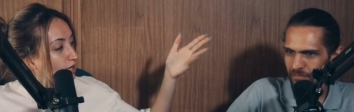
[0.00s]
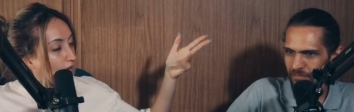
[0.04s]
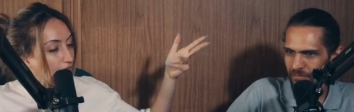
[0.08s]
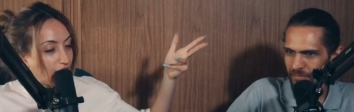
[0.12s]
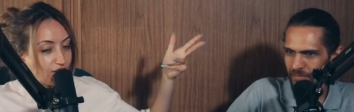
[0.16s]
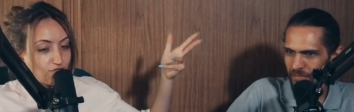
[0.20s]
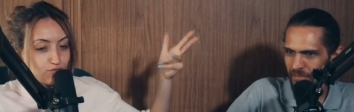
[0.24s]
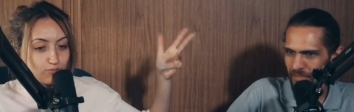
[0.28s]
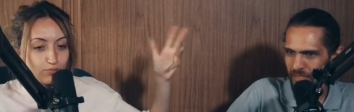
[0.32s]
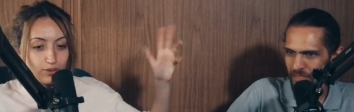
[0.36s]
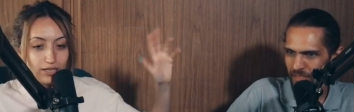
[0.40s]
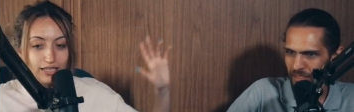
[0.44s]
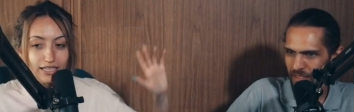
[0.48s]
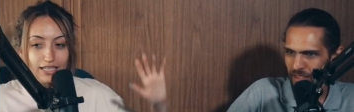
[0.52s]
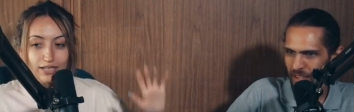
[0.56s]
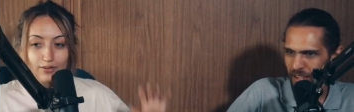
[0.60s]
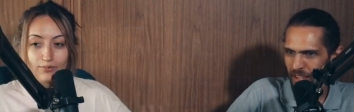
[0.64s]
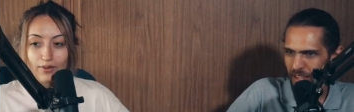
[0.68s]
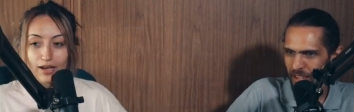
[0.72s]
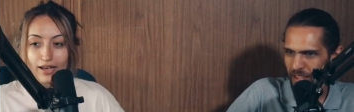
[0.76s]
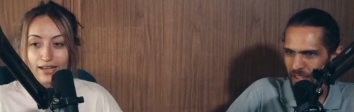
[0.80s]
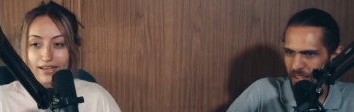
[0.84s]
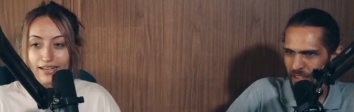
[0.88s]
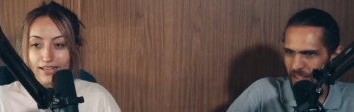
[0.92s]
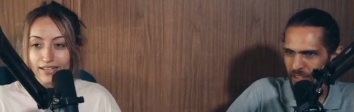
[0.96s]
Speaker 1: I have Billy
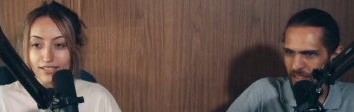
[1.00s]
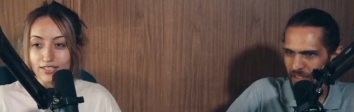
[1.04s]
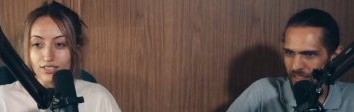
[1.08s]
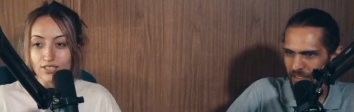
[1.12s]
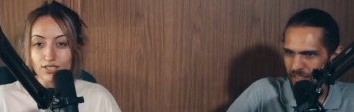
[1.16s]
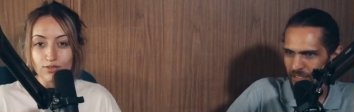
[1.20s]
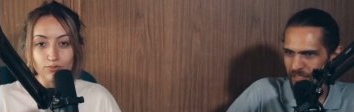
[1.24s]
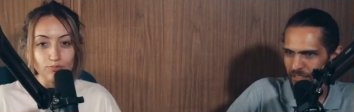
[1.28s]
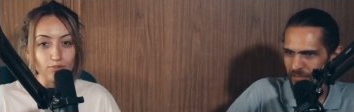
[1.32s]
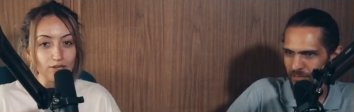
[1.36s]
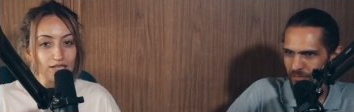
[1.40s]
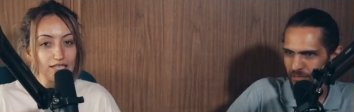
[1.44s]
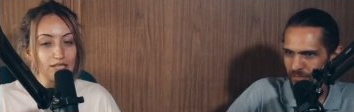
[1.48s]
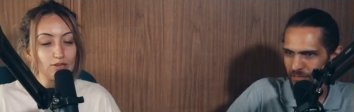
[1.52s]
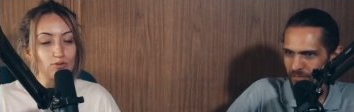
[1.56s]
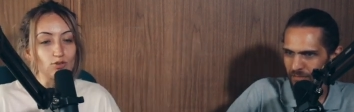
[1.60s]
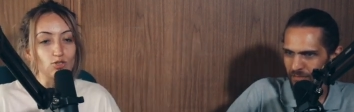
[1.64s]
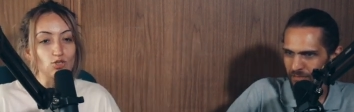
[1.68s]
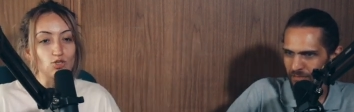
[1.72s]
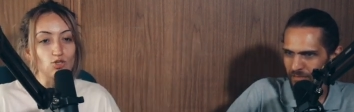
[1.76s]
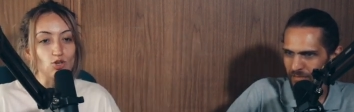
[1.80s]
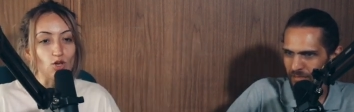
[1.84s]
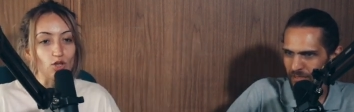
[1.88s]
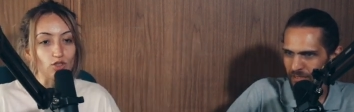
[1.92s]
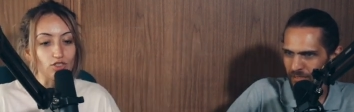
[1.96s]
in my head. Billy
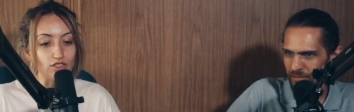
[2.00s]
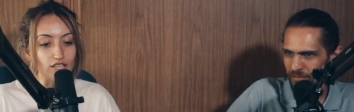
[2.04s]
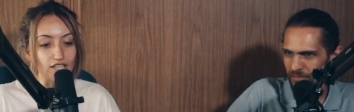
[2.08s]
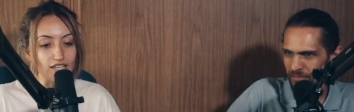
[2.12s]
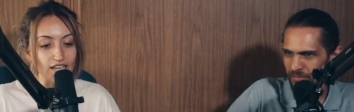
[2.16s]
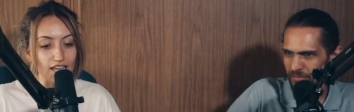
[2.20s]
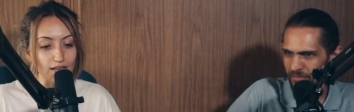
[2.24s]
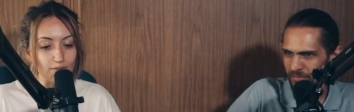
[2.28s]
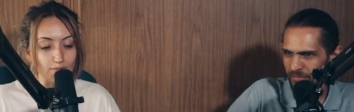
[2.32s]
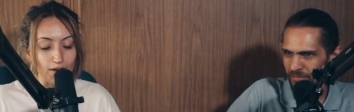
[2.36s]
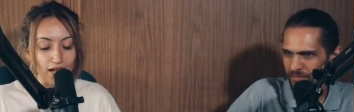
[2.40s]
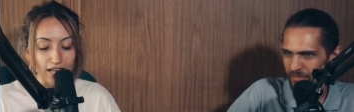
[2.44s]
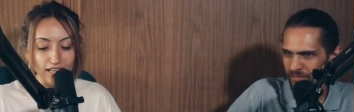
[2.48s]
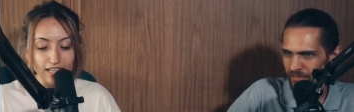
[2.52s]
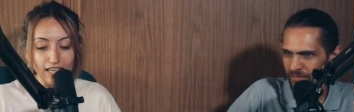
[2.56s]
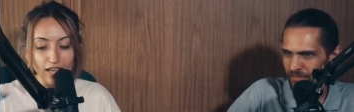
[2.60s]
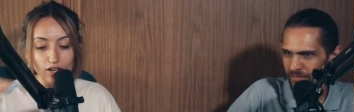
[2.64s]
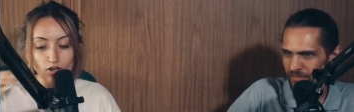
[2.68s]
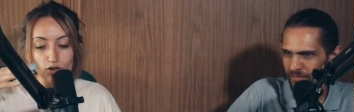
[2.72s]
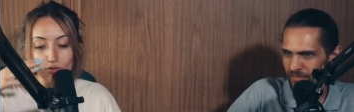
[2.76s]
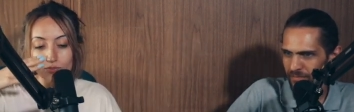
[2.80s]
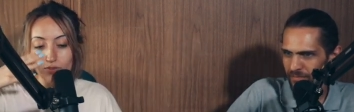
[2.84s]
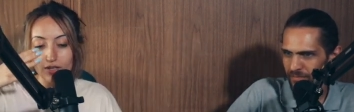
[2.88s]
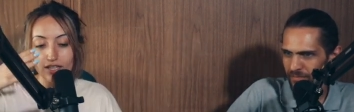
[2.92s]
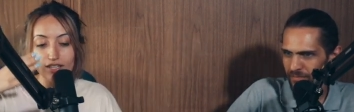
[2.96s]
was not the name. I
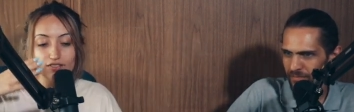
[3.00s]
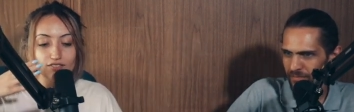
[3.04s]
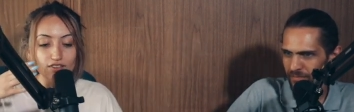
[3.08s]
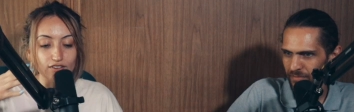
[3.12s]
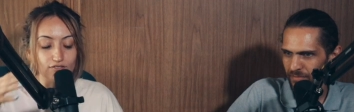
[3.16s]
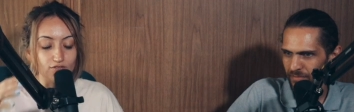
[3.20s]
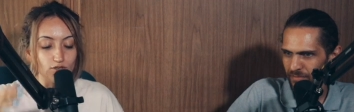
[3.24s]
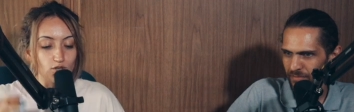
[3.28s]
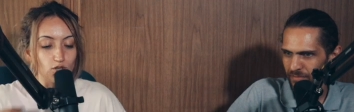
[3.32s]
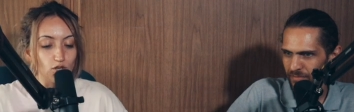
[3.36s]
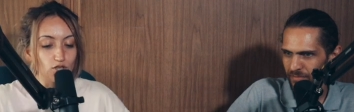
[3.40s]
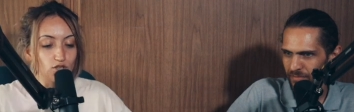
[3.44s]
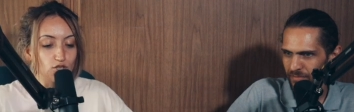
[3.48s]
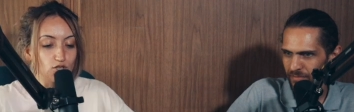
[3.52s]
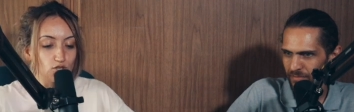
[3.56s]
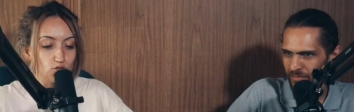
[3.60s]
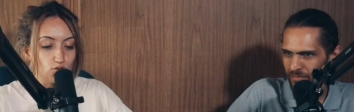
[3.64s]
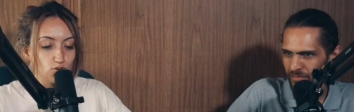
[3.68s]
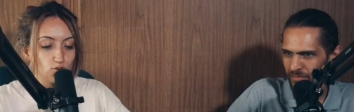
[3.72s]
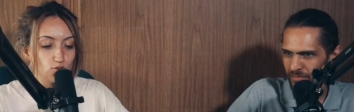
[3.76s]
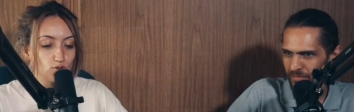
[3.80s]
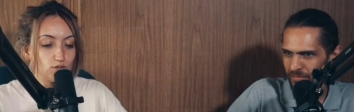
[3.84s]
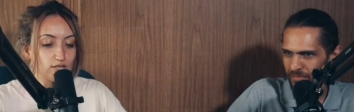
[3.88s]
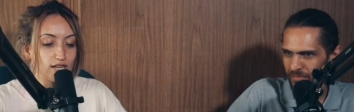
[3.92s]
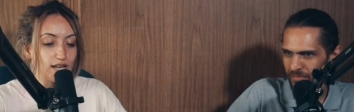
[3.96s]
cannot believe I forgot this
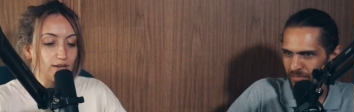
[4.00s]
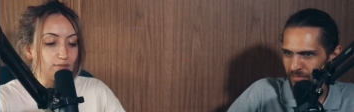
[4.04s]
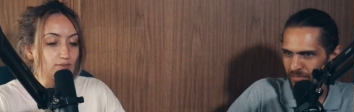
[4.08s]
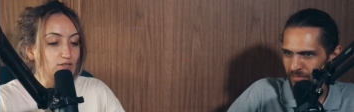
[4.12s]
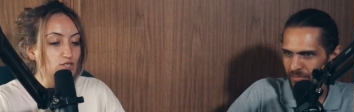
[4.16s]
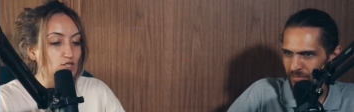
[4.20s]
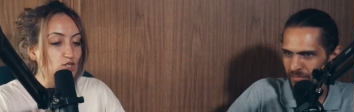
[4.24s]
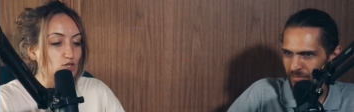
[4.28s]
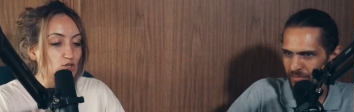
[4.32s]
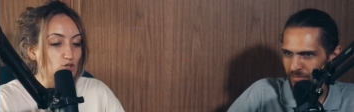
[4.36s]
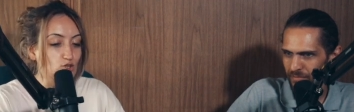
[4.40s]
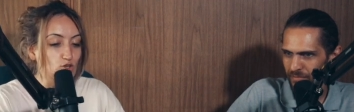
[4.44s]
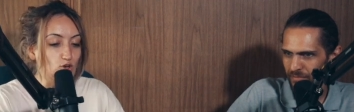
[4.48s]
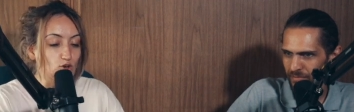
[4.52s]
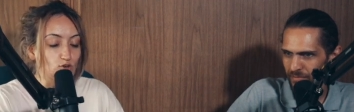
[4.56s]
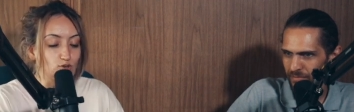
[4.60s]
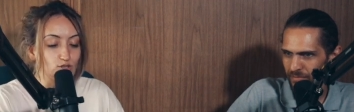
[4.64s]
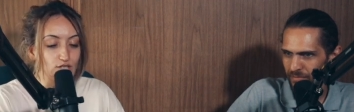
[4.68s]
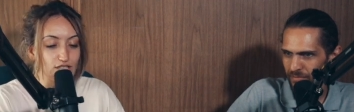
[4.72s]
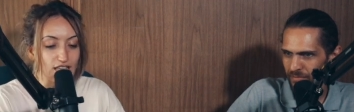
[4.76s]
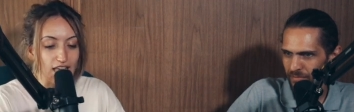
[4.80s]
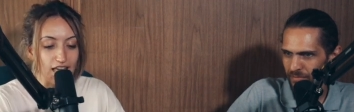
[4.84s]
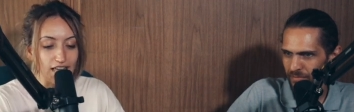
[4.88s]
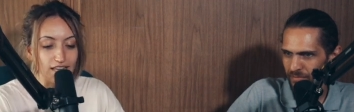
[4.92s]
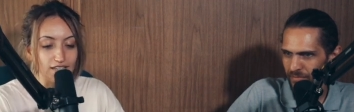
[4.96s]
dude's name. This is so
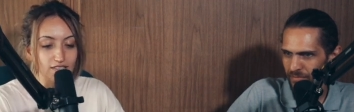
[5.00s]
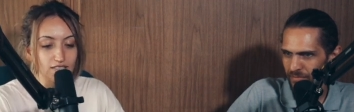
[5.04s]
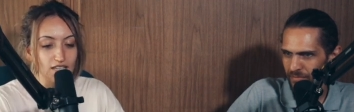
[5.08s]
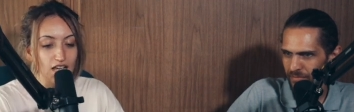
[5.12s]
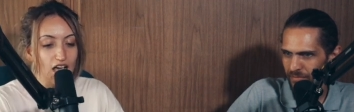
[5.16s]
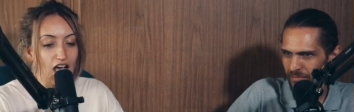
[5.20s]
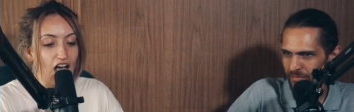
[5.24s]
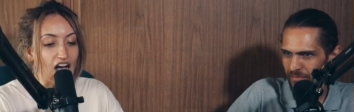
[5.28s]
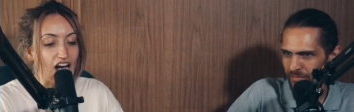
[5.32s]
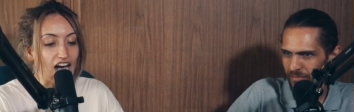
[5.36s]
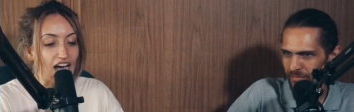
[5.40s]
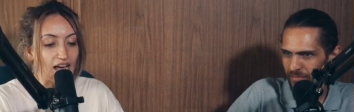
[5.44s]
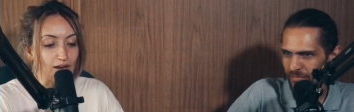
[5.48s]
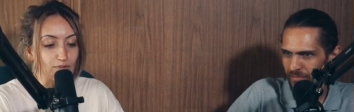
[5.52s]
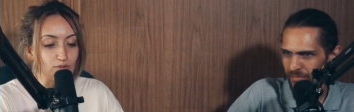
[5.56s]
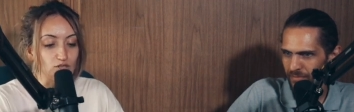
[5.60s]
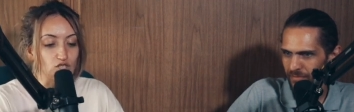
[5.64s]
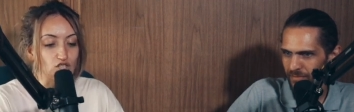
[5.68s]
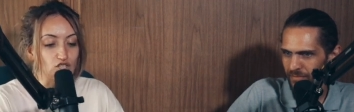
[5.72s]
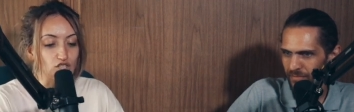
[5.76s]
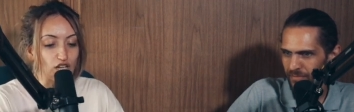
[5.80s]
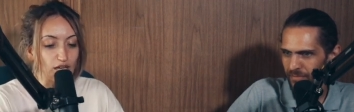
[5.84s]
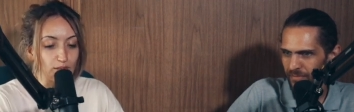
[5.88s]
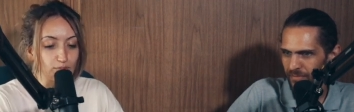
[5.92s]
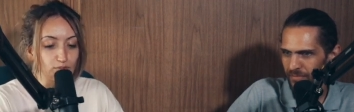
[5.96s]
sad. I'm
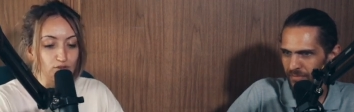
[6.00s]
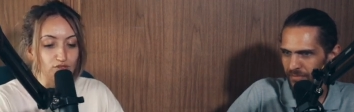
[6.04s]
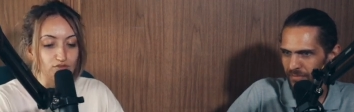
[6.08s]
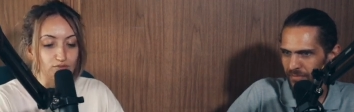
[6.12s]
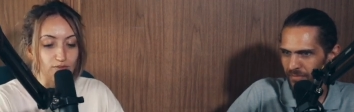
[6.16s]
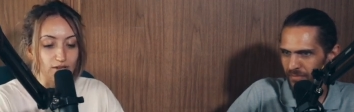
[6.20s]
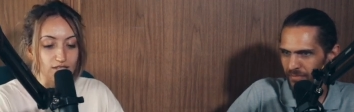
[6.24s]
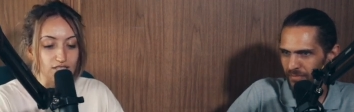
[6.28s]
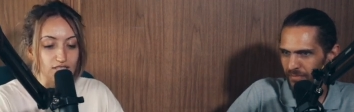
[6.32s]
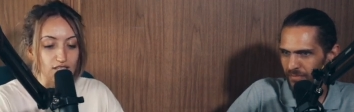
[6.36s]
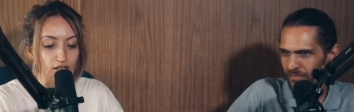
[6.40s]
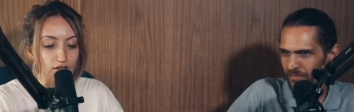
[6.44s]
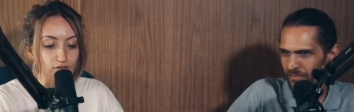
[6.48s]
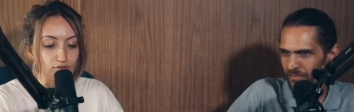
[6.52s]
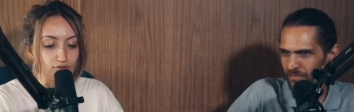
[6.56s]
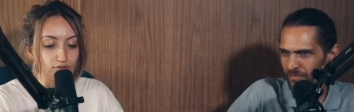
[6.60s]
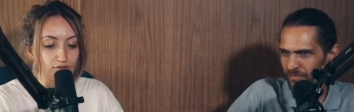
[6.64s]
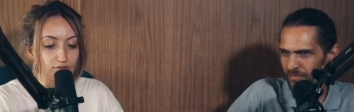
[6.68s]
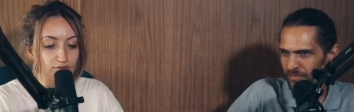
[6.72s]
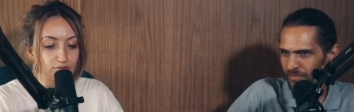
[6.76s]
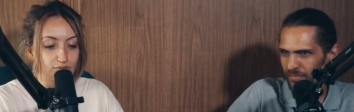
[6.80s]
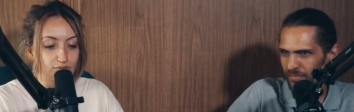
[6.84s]
ashamed of myself.